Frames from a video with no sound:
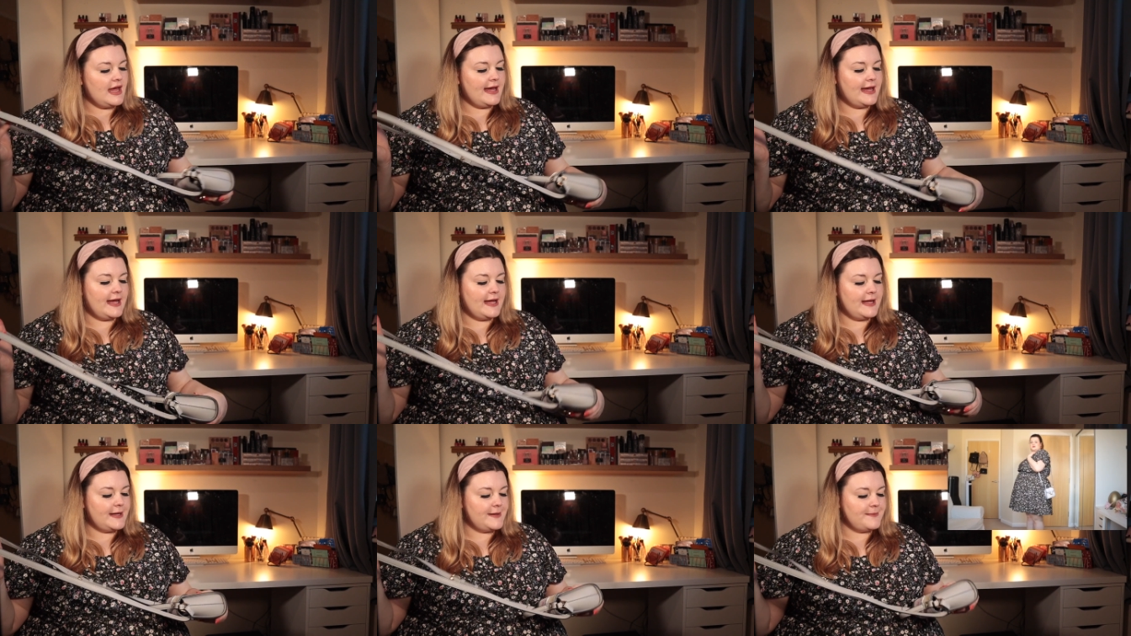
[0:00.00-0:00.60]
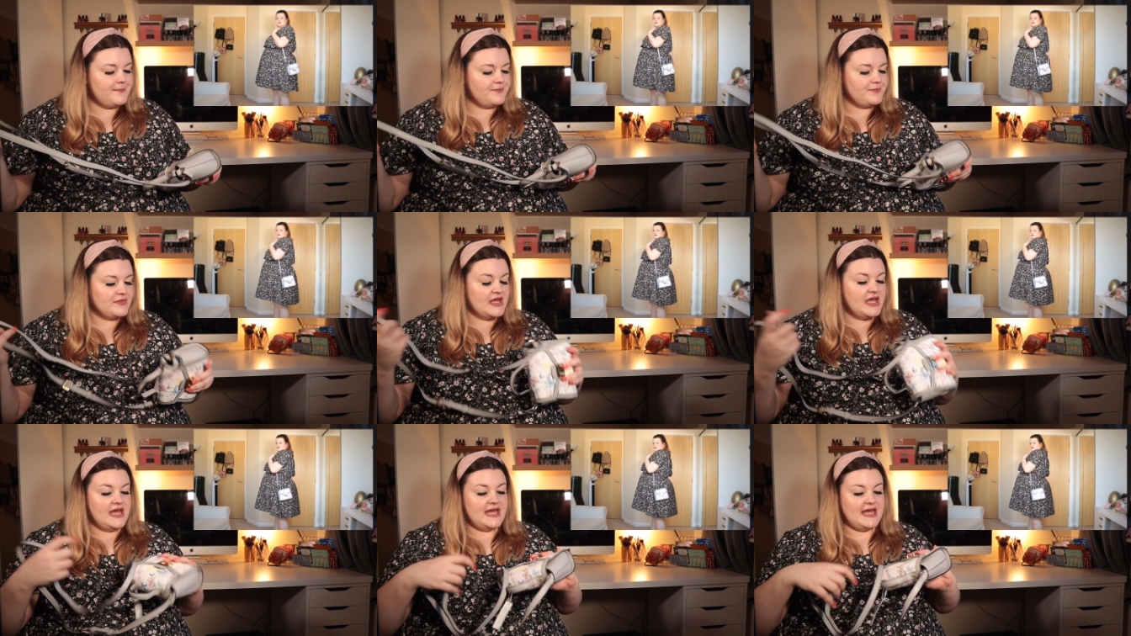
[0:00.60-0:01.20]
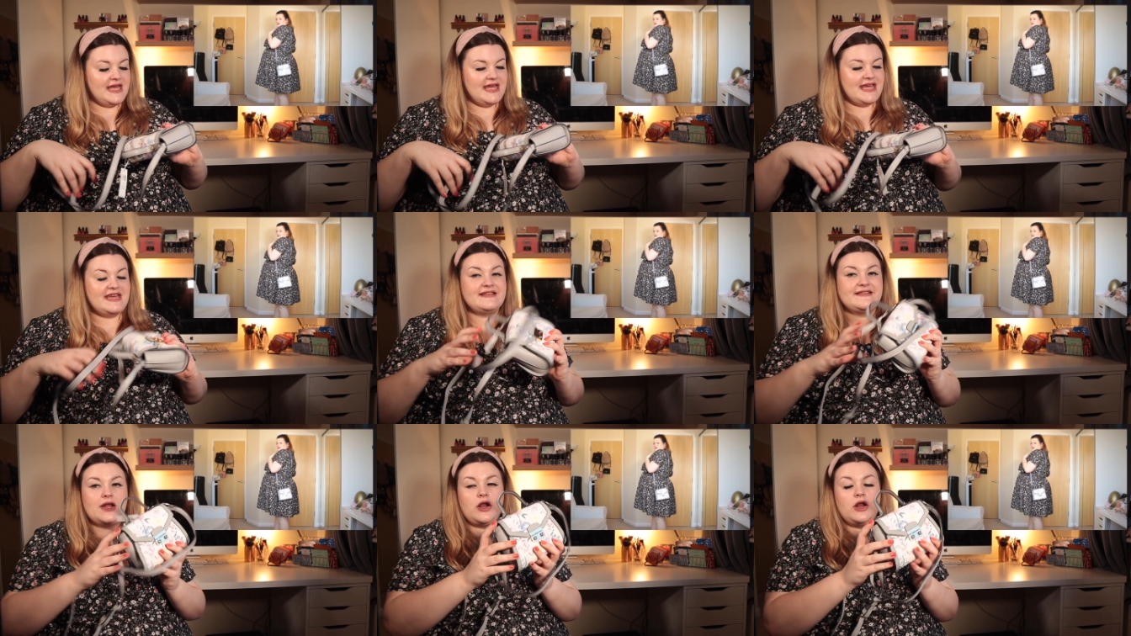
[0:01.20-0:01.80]
Um, it
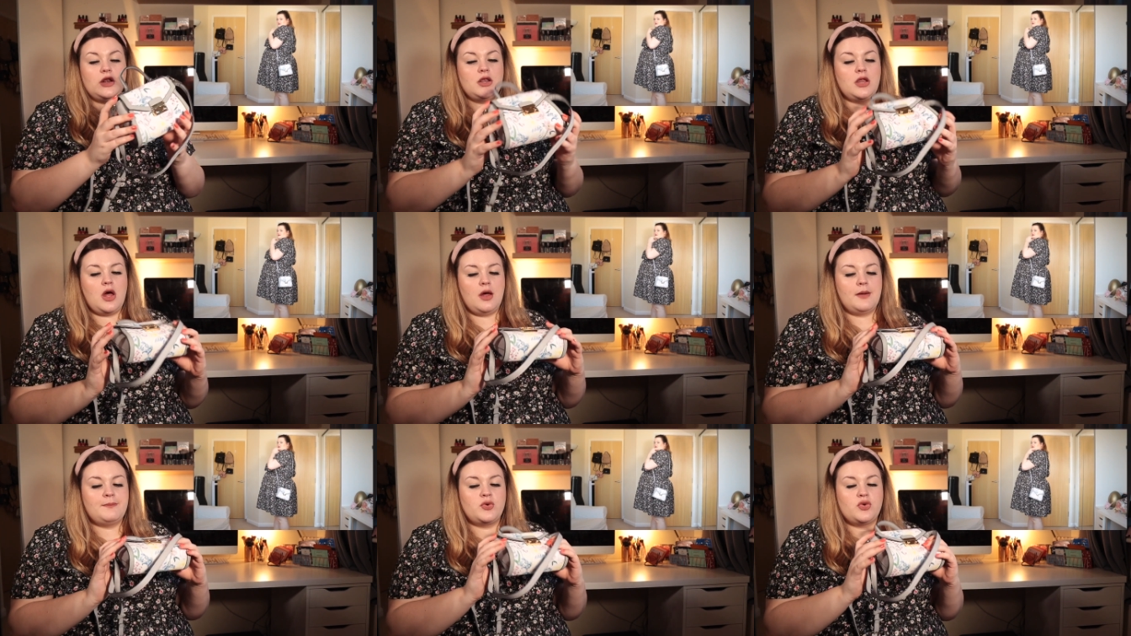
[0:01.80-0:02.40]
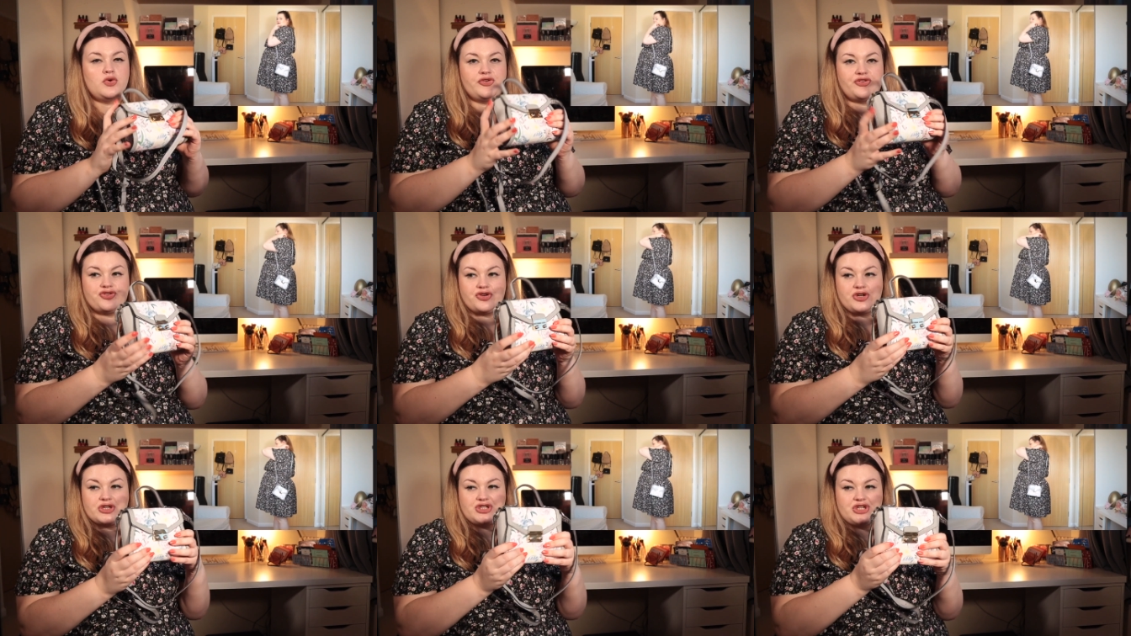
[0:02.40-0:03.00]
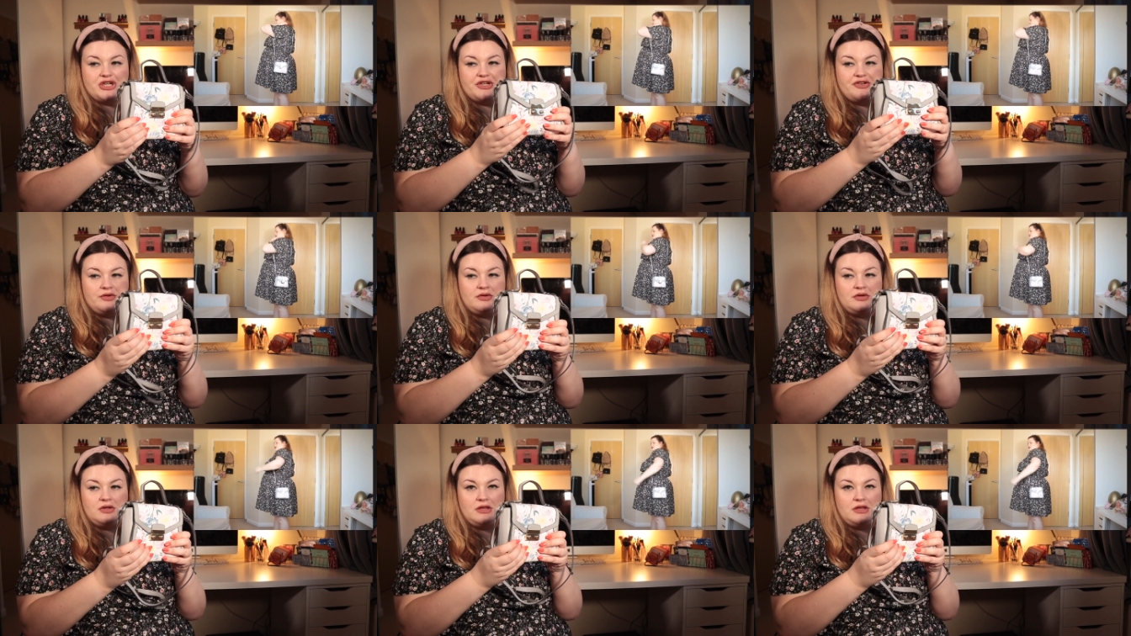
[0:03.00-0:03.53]
is a lot more structured